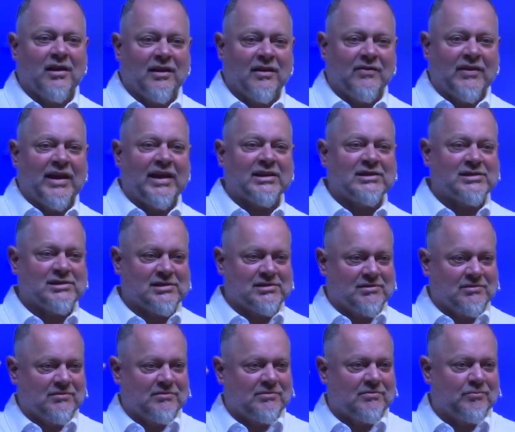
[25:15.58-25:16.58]
That's
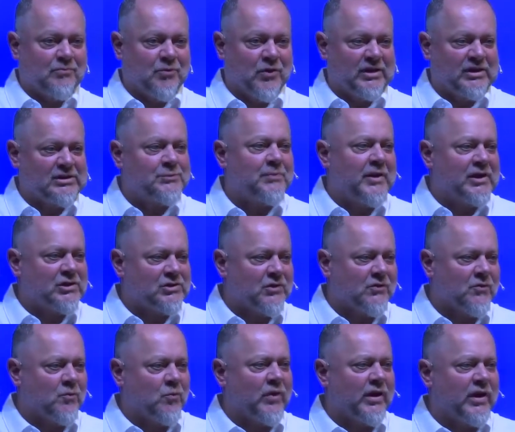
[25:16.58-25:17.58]
pretty special
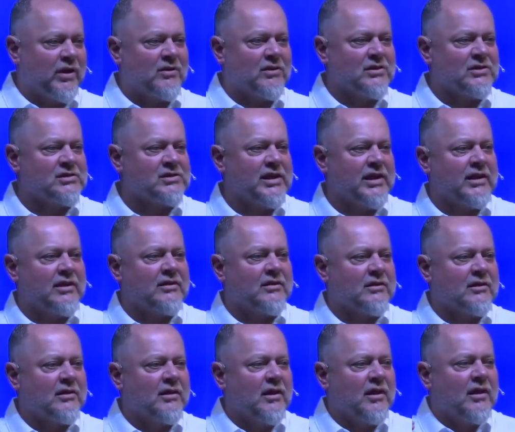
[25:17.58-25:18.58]
from what I understand.
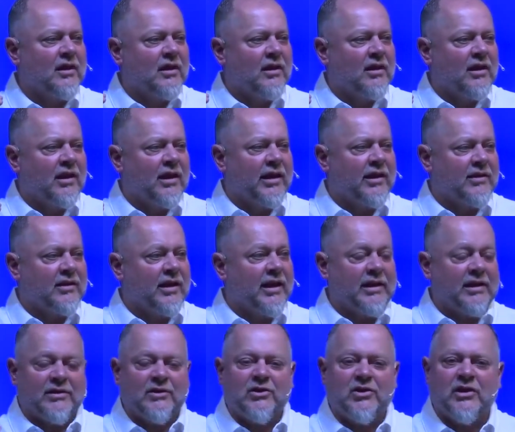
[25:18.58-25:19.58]
And,
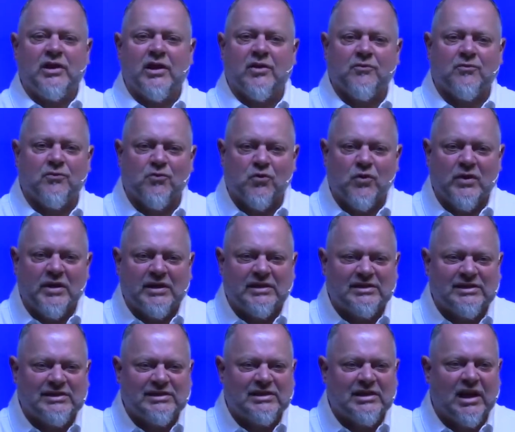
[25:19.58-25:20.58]
and you get free
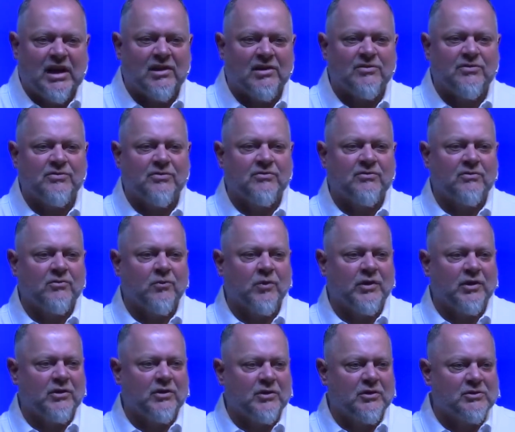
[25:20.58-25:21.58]
stuff when
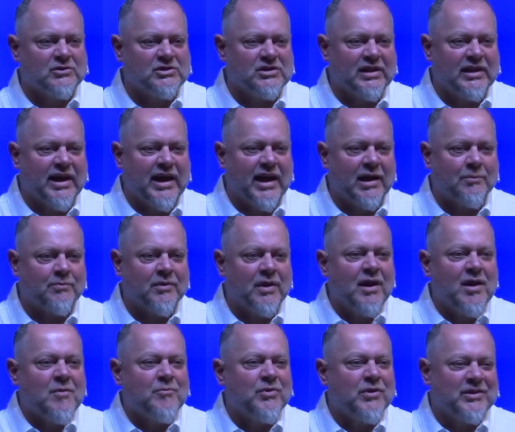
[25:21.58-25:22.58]
you use the app.
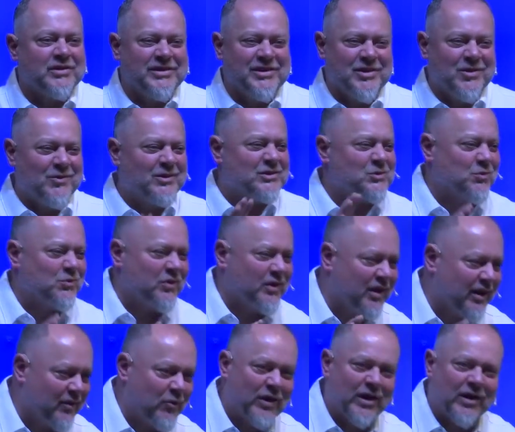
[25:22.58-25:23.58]
But you know what's really,
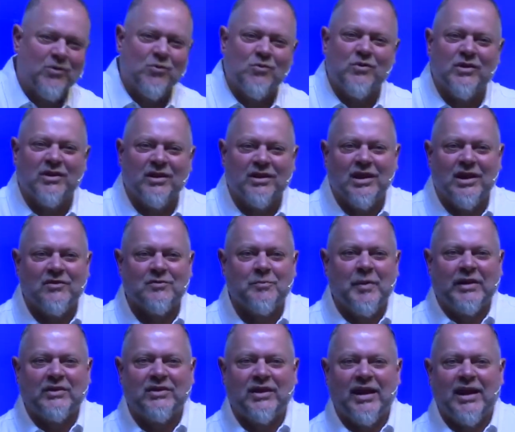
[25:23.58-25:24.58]
what I really love
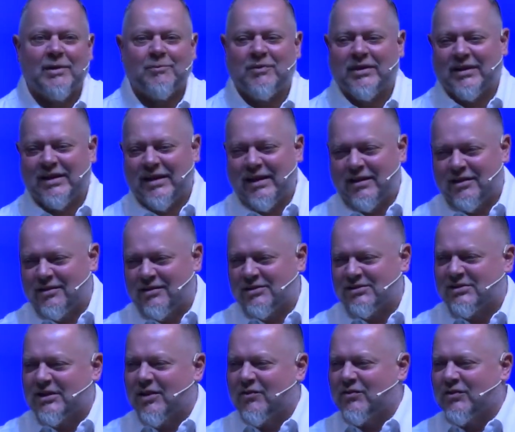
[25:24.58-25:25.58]
about the app, and I kind of
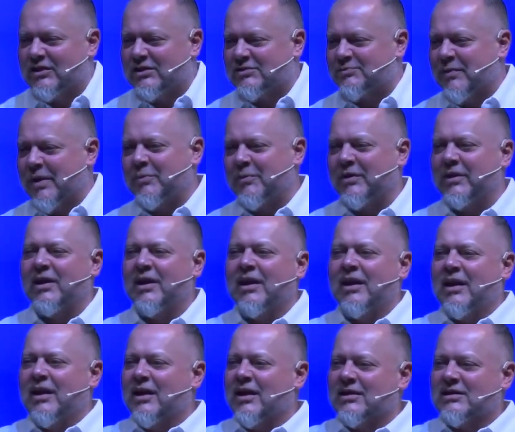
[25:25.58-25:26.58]
discovered this maybe
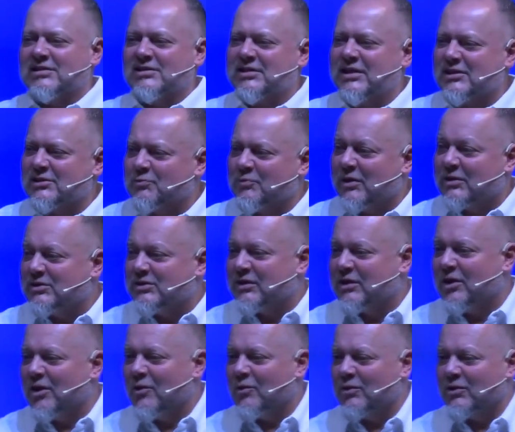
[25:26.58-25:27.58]
uh, six months
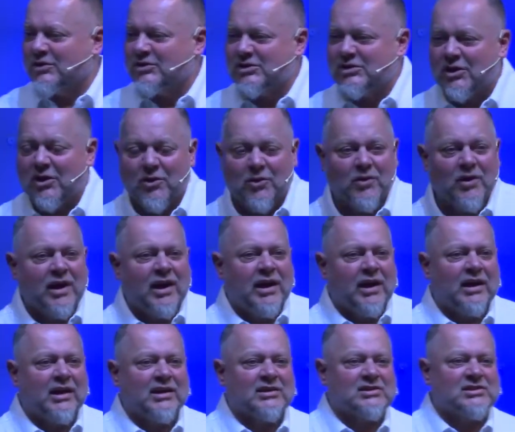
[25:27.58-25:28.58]
ago or so,
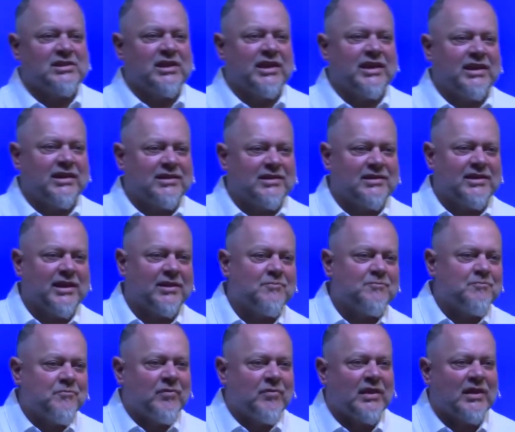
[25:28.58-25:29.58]
is that, that,
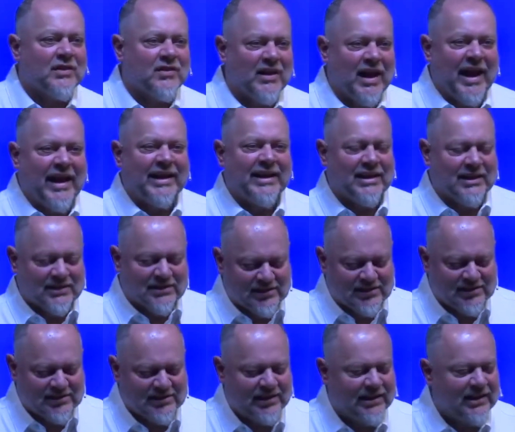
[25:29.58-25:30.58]
that I can
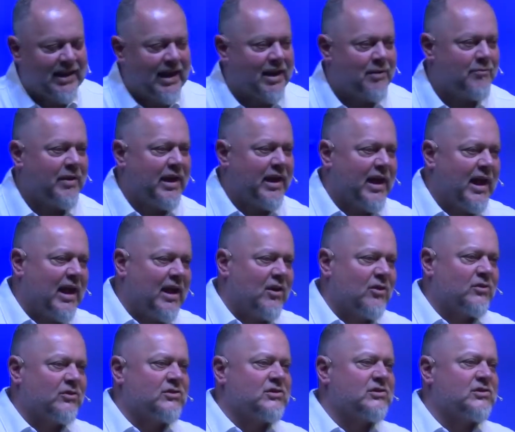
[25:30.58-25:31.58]
sit at my
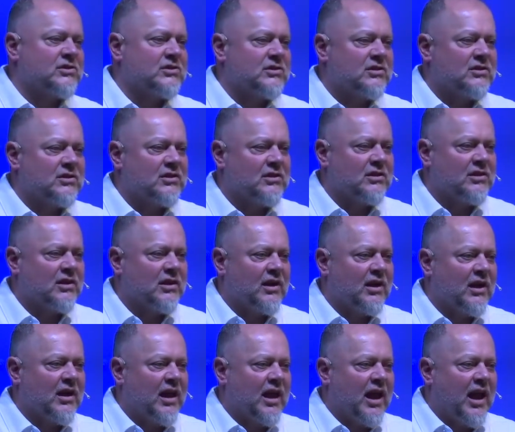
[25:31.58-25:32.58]
house
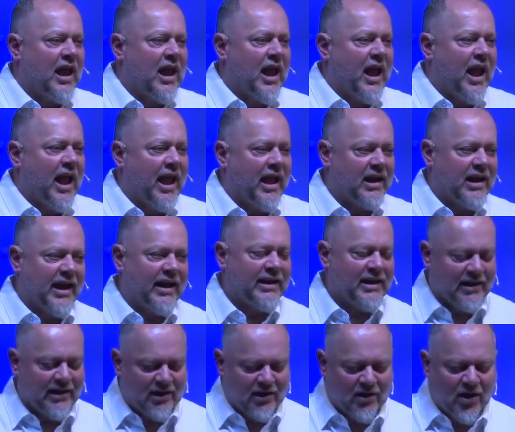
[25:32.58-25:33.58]
and I can
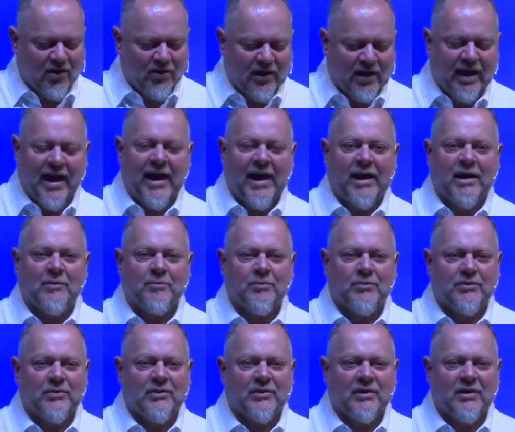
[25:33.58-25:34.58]
get on the app
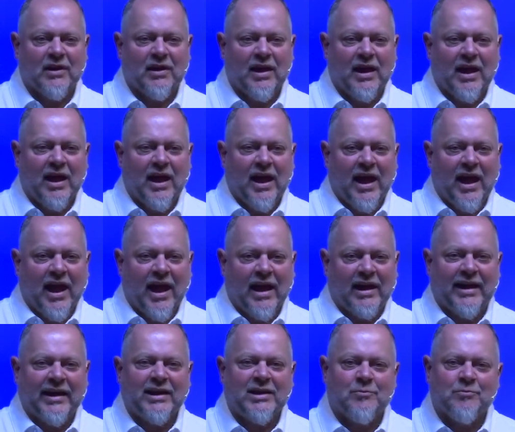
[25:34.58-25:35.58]
and
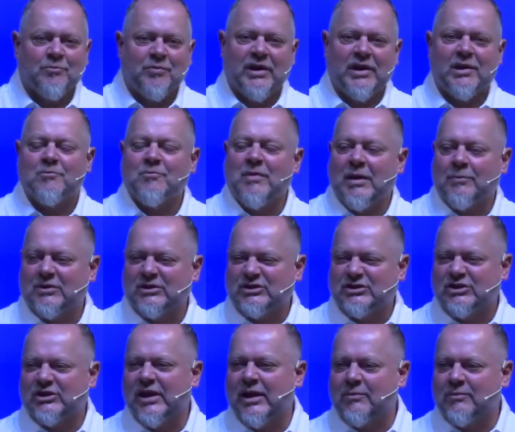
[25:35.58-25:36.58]
I can be in my
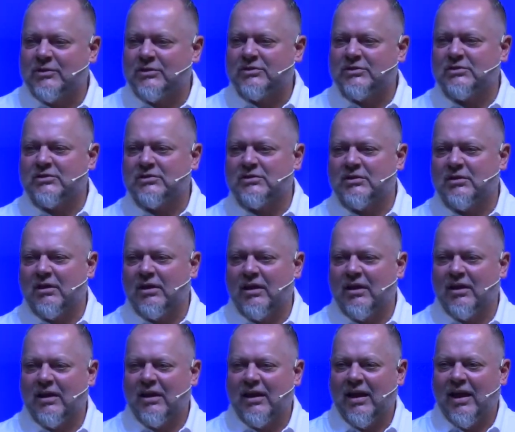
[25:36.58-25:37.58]
pajamas
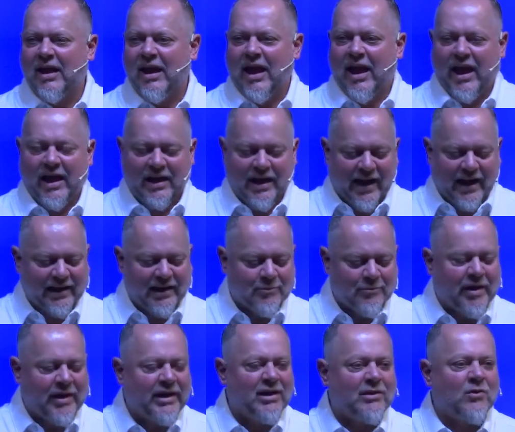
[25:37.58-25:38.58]
and I can
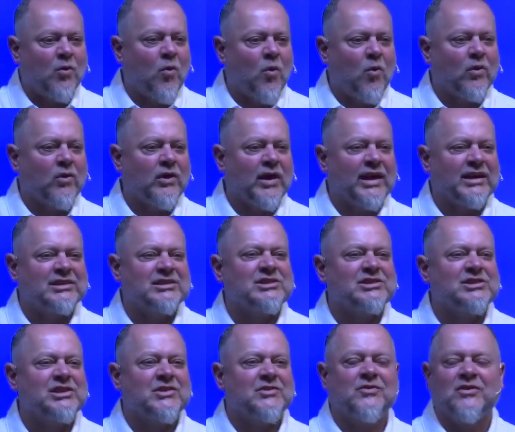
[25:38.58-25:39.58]
make an order, and
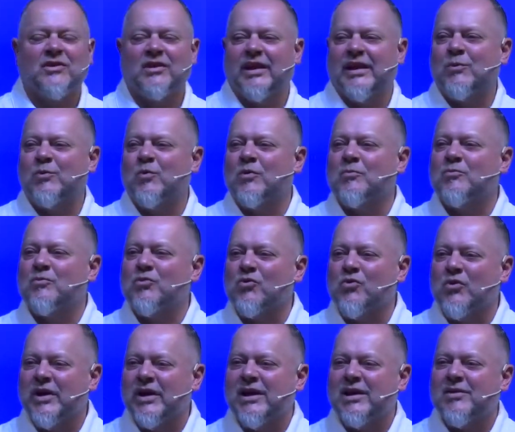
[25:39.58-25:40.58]
Chick fil A will
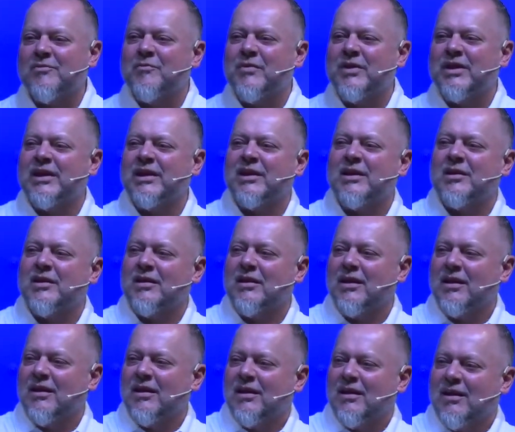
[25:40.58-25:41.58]
bring me
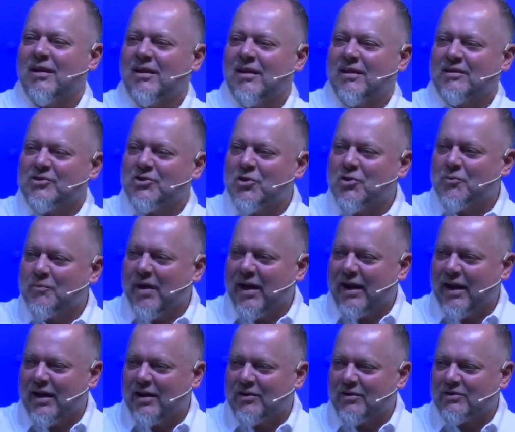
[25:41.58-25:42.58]
to my
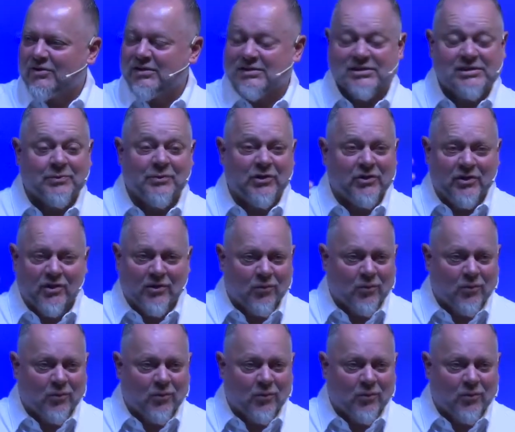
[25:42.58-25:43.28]
house. And some of you are going,